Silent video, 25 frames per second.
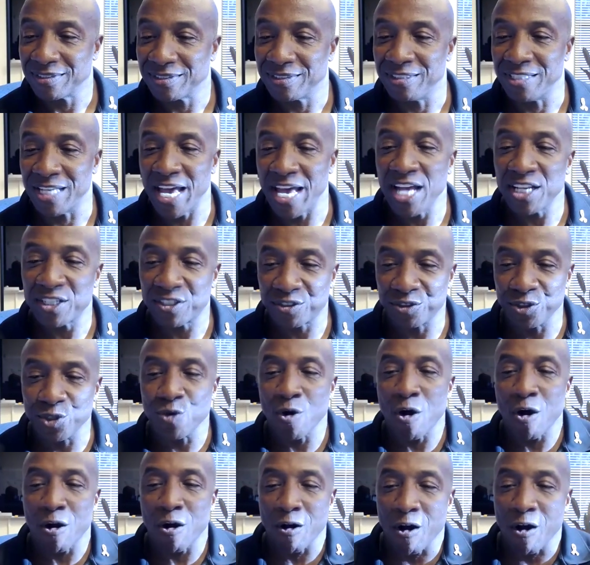Yes,
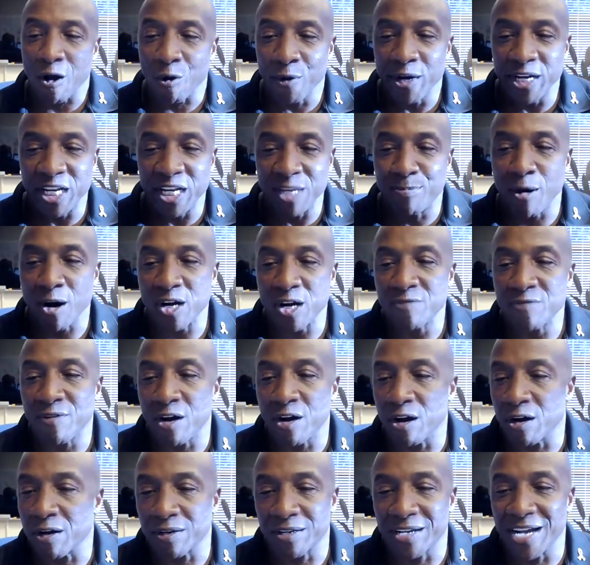you are already part of
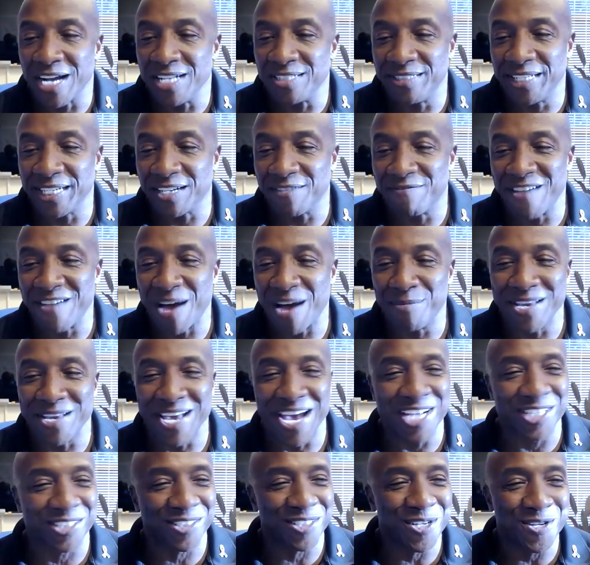our Gonzaga family,
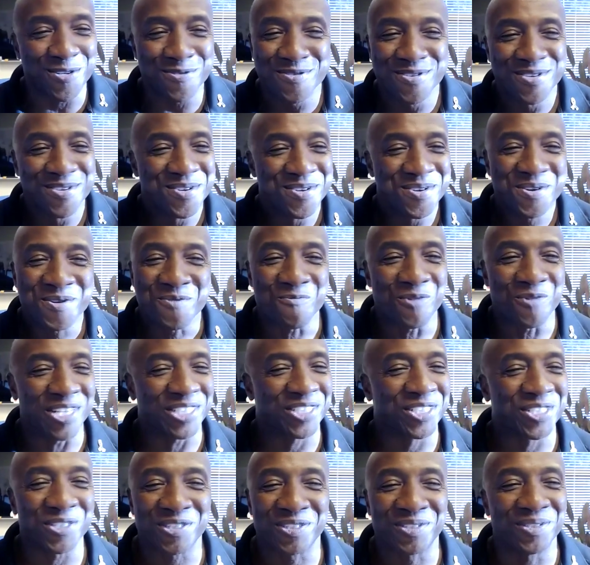Angelo.
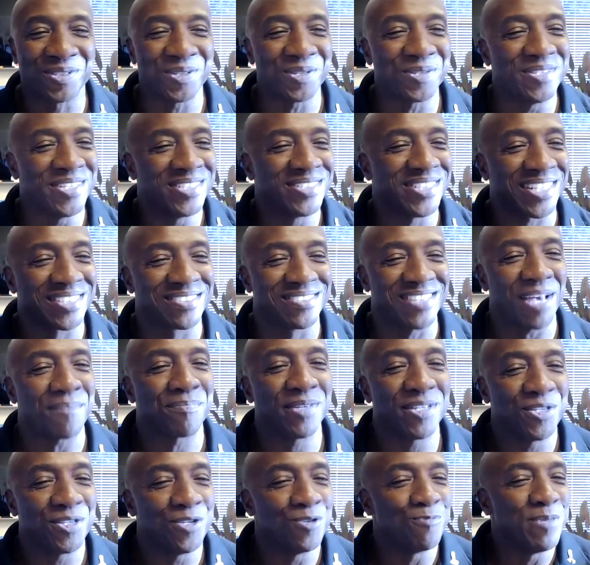Once your student is
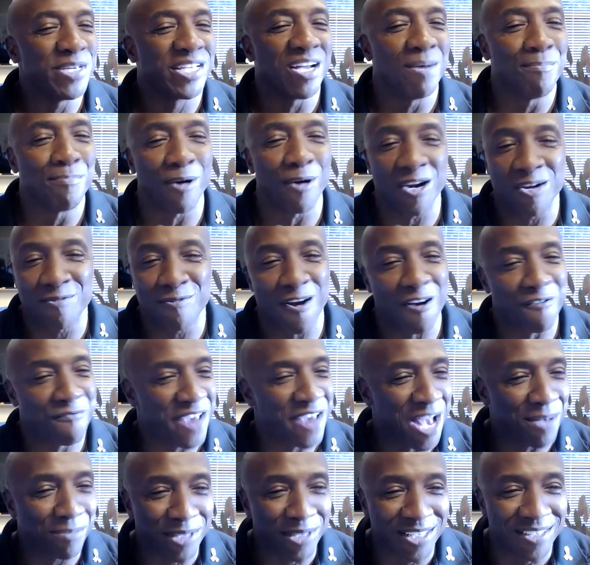accepted, you become part of our
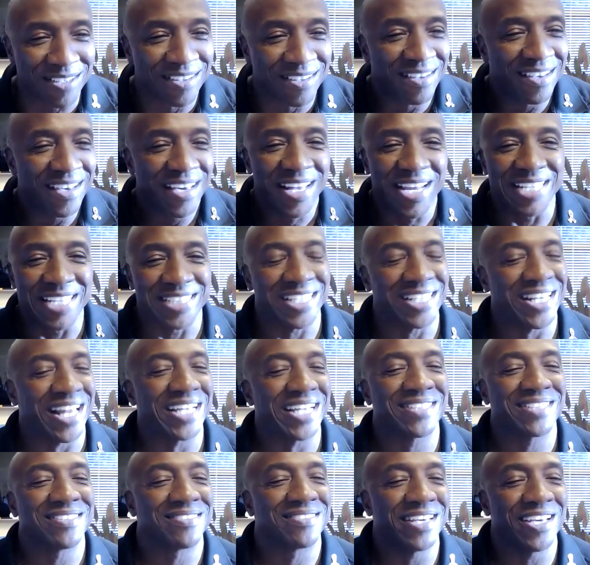family. And as I
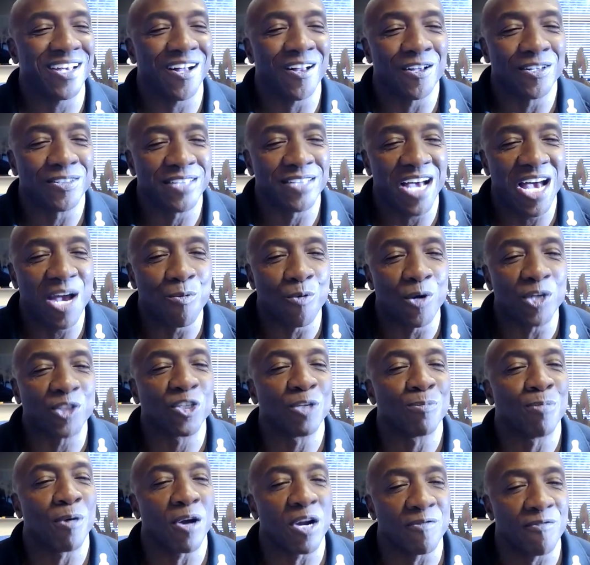like to say all the time, once
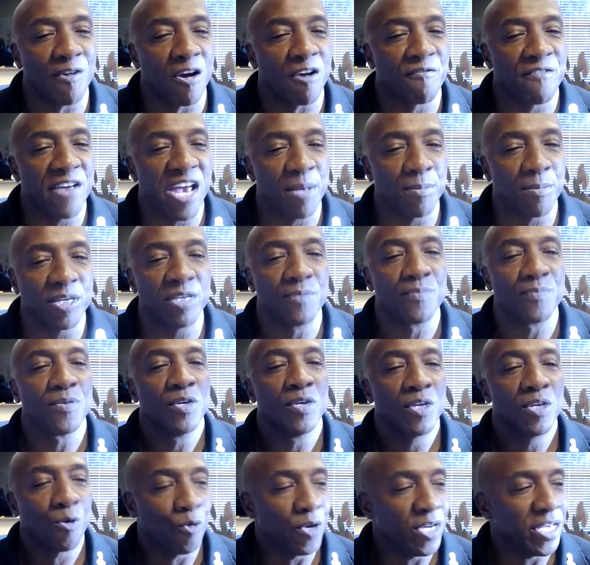you're part of our family,
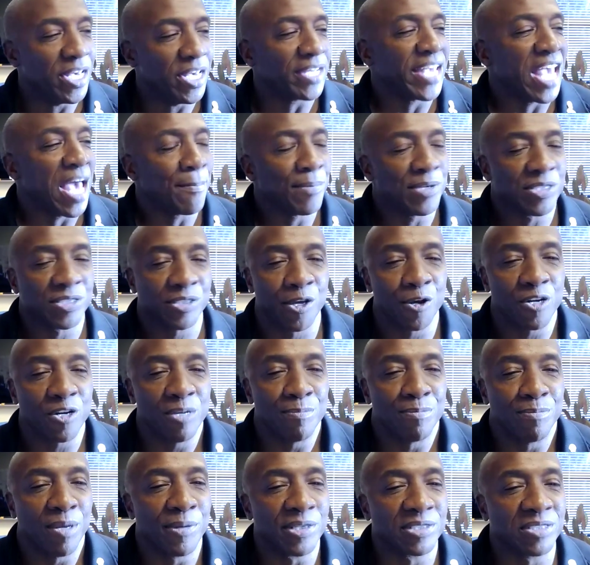we at Campus Security
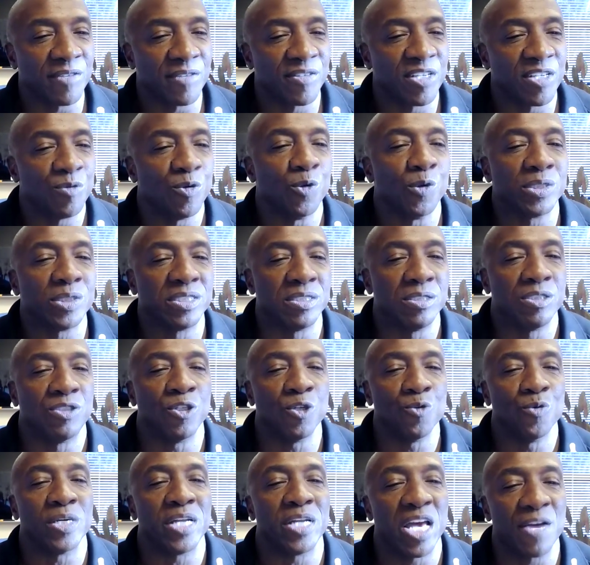and Public Safety will
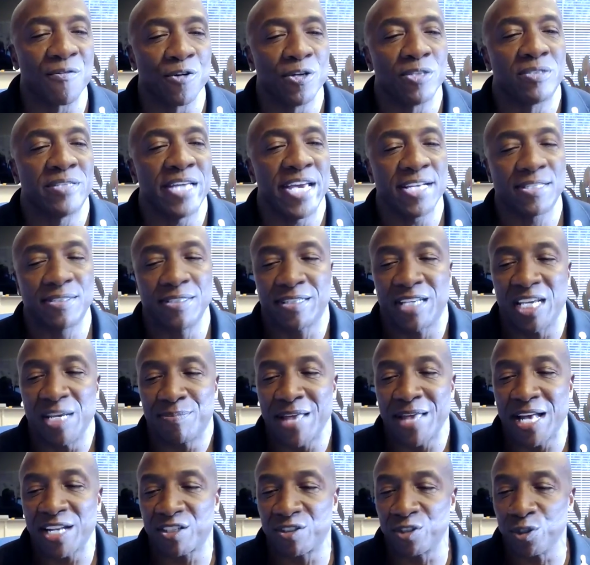do whatever it takes to keep
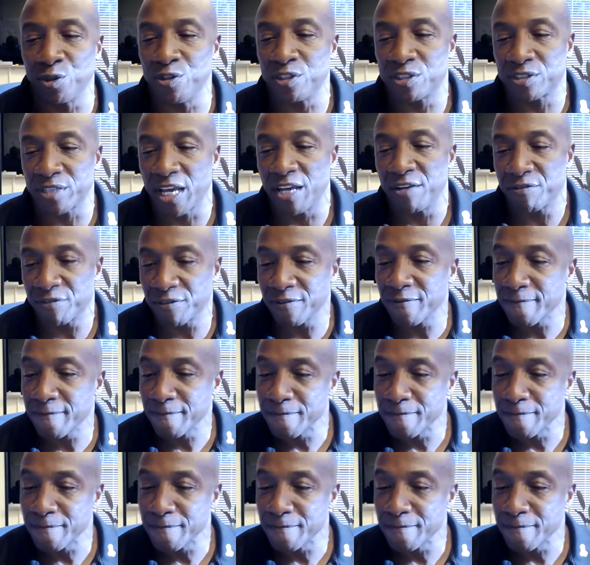that student safe.